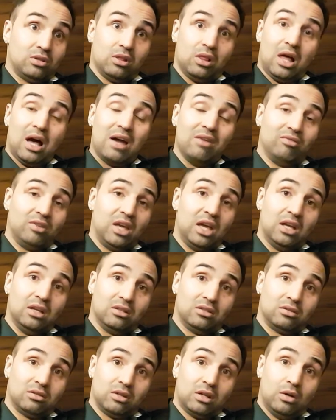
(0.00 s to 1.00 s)
live
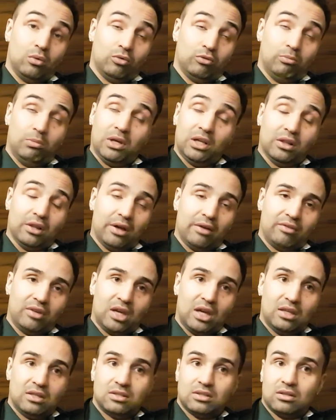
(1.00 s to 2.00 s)
gates, and it was big live
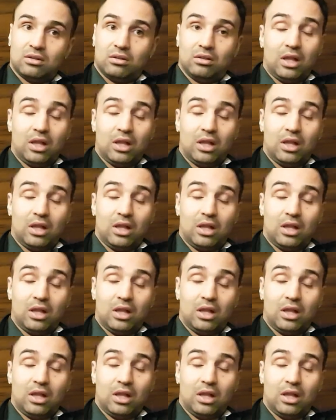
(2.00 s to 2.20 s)
gates.